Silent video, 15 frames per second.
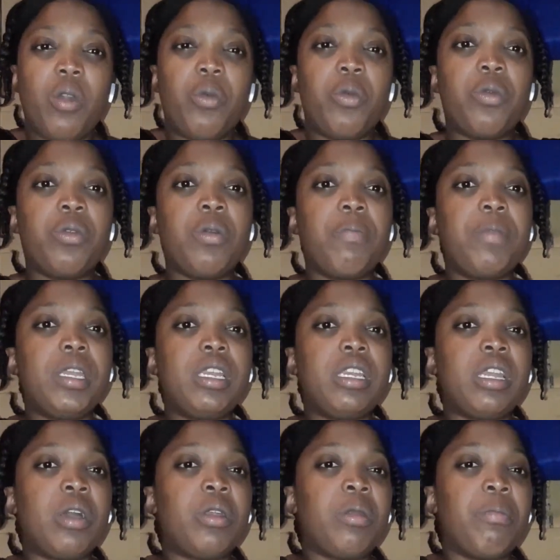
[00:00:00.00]
One
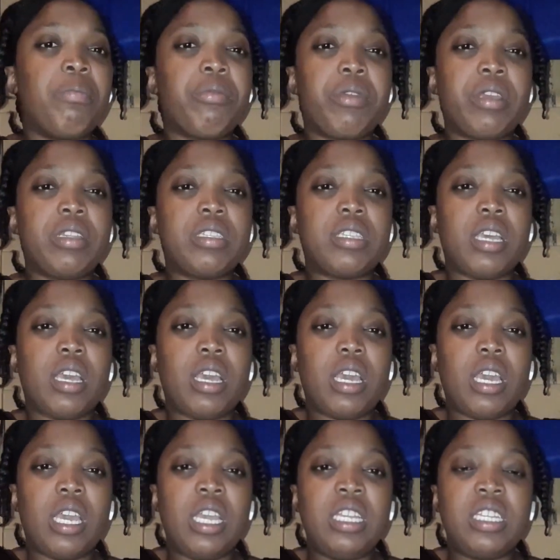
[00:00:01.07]
billion now on the brain say
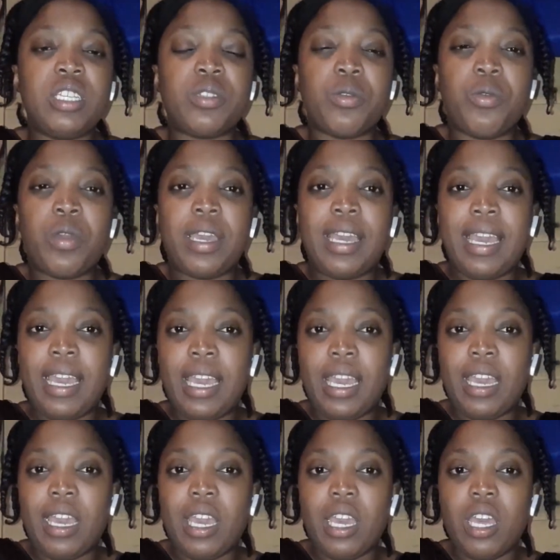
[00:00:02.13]
it is
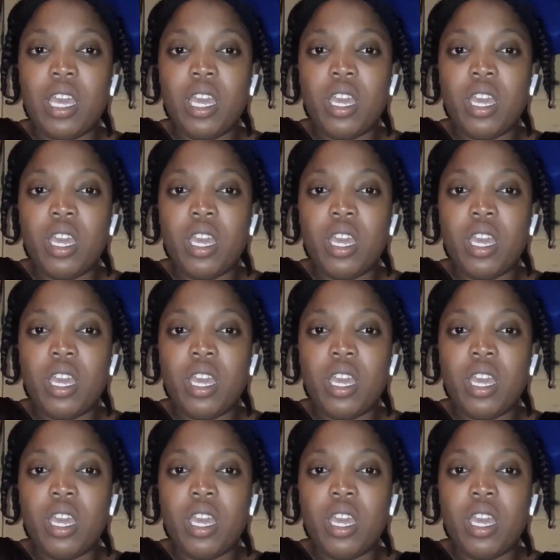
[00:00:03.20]
okay